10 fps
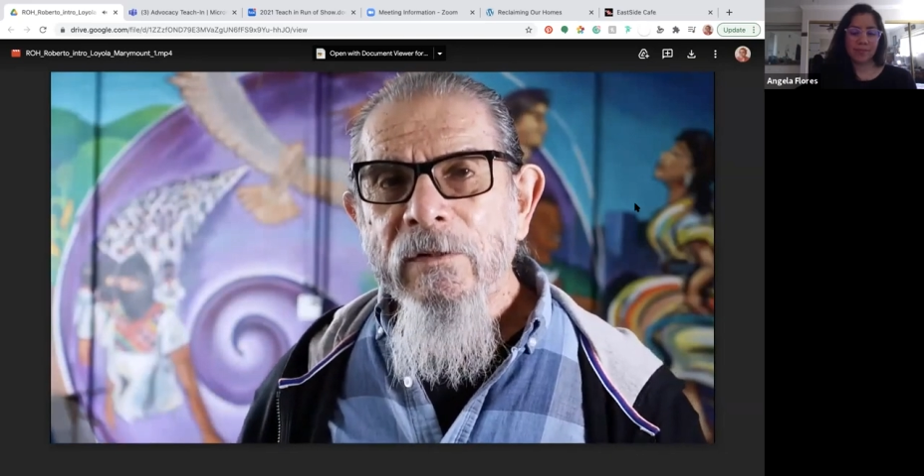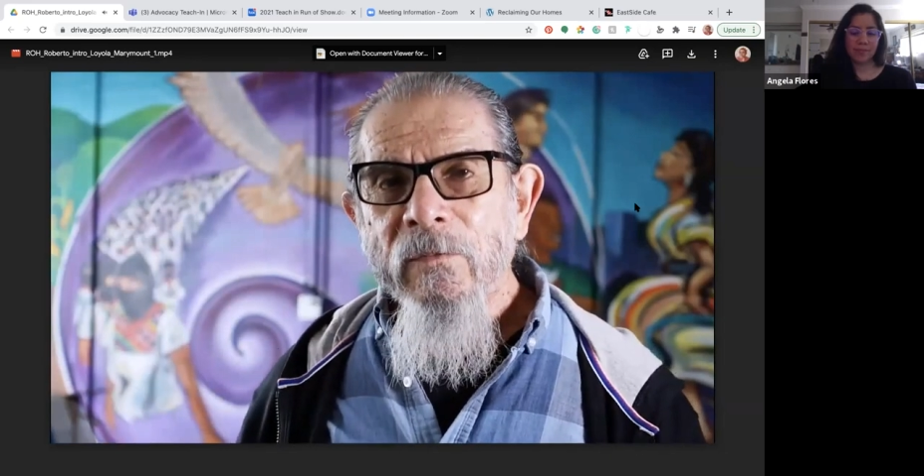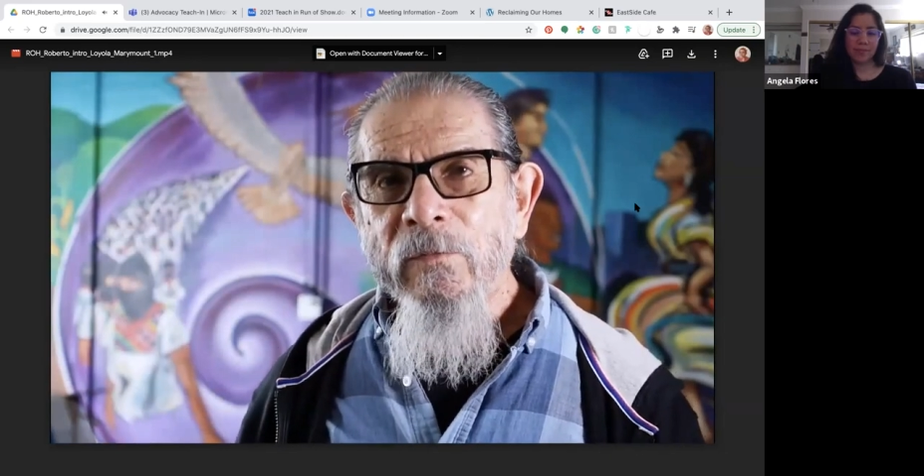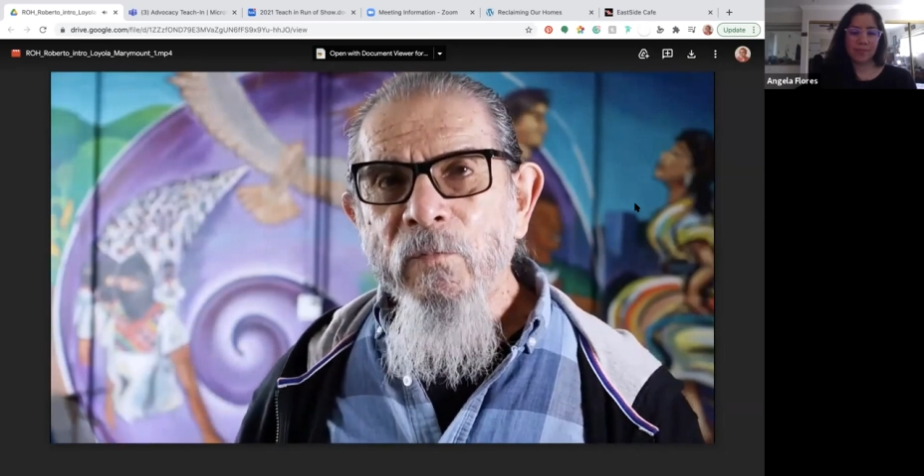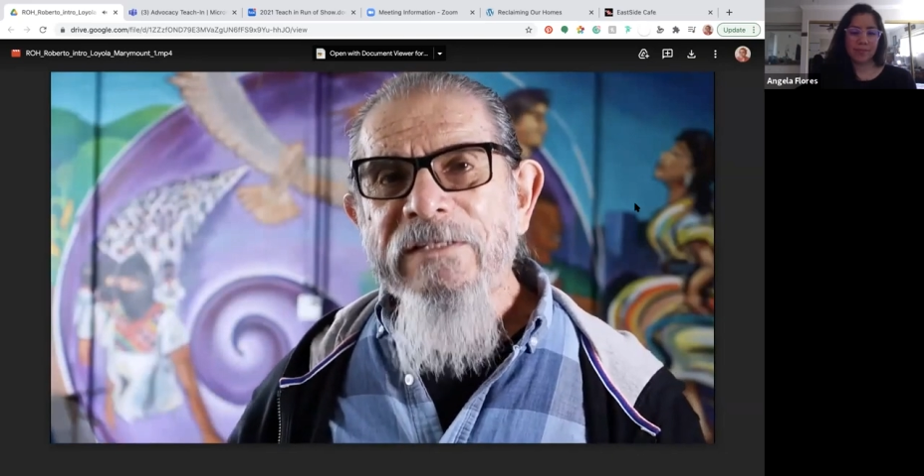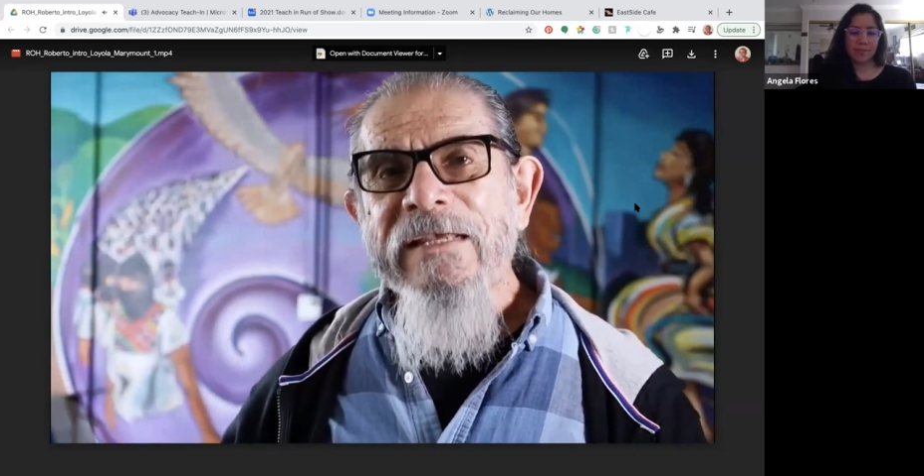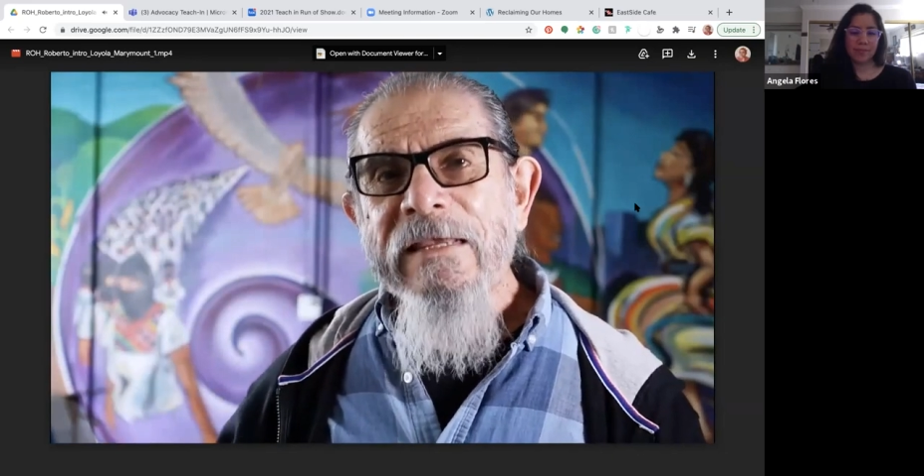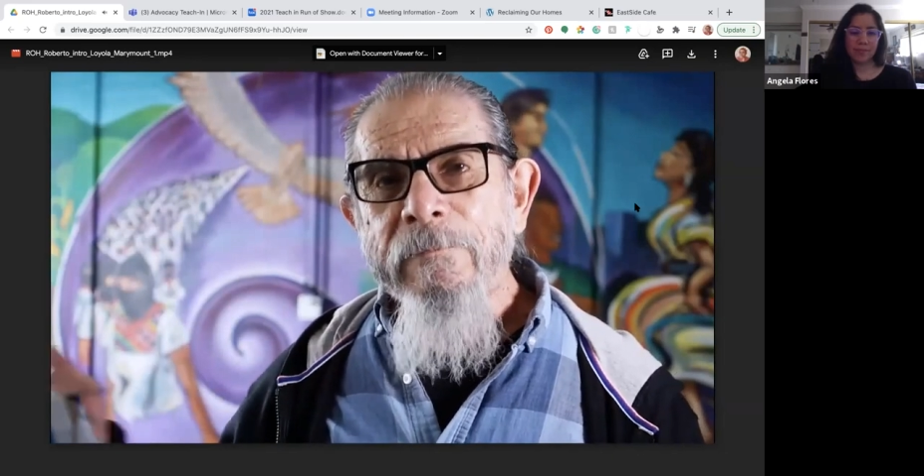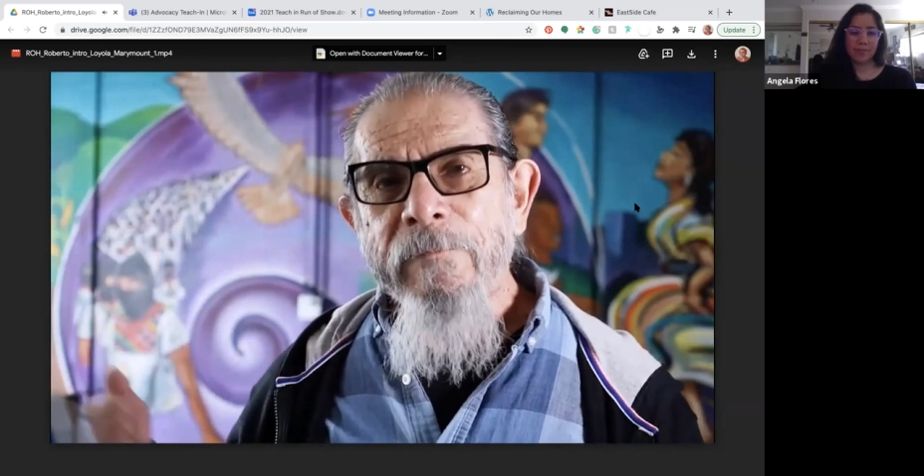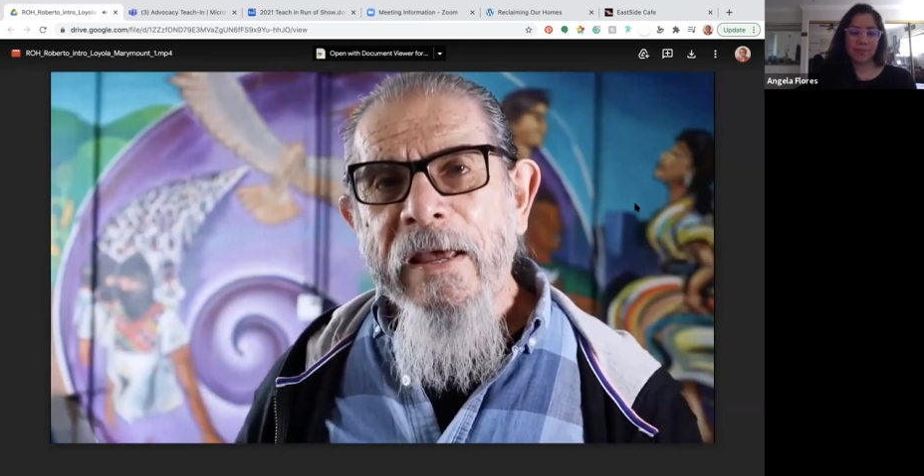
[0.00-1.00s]
when we
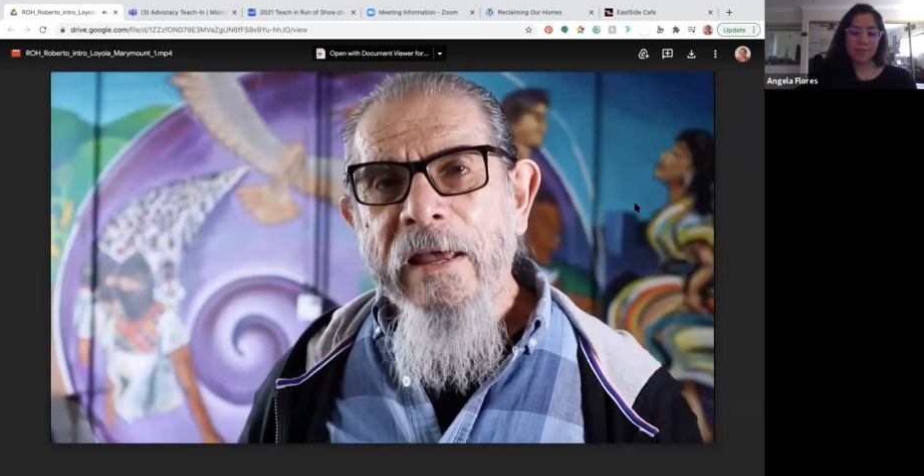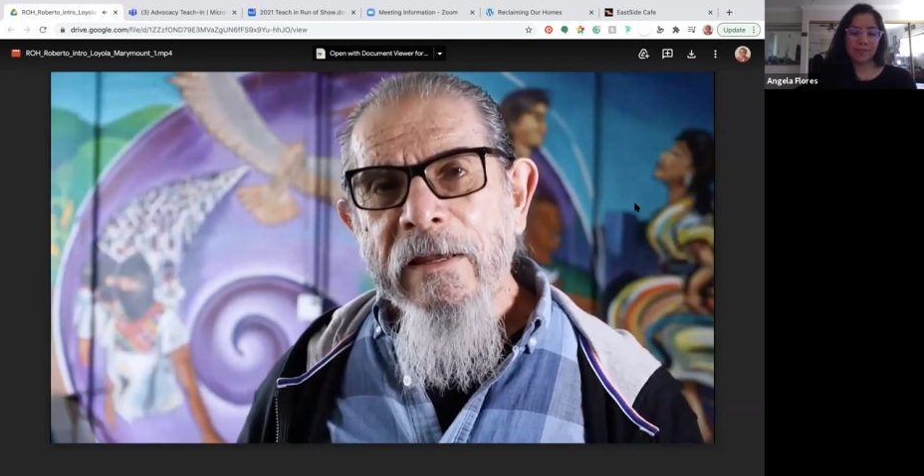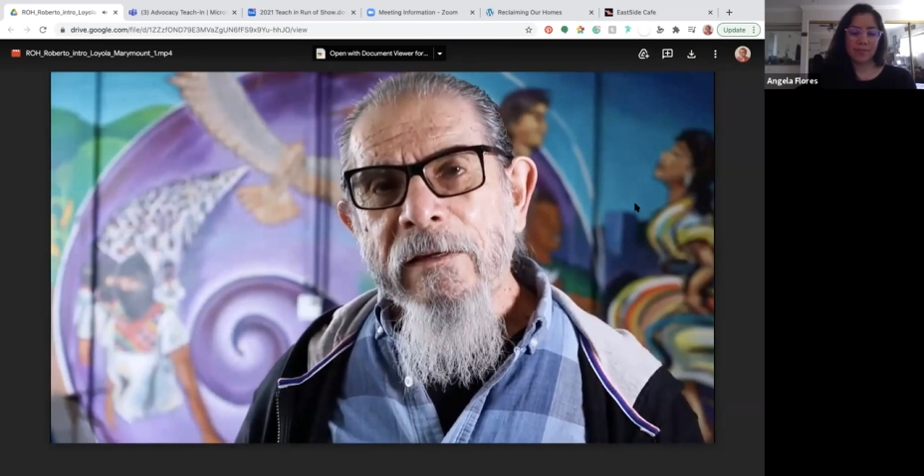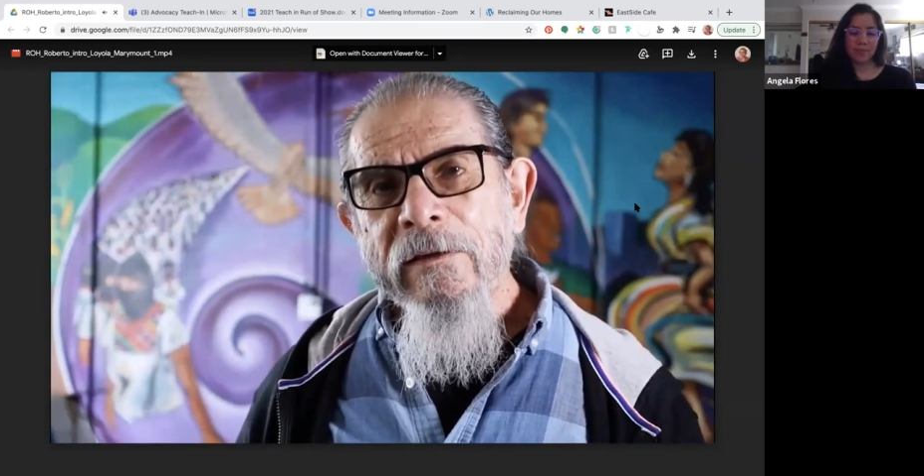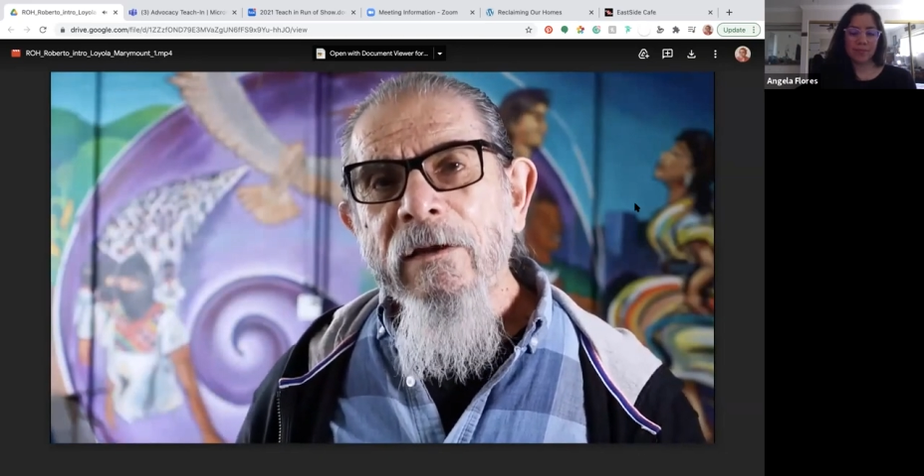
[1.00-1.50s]
take back